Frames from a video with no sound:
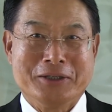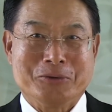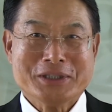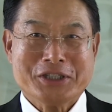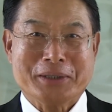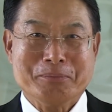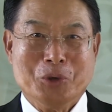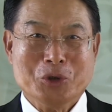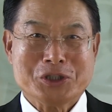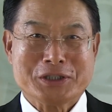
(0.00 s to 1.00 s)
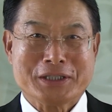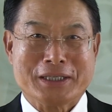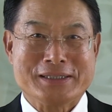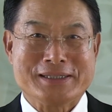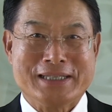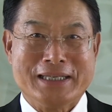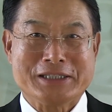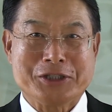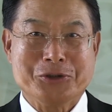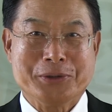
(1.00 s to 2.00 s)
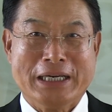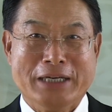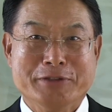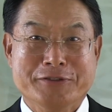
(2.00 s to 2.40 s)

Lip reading: What's important is that you have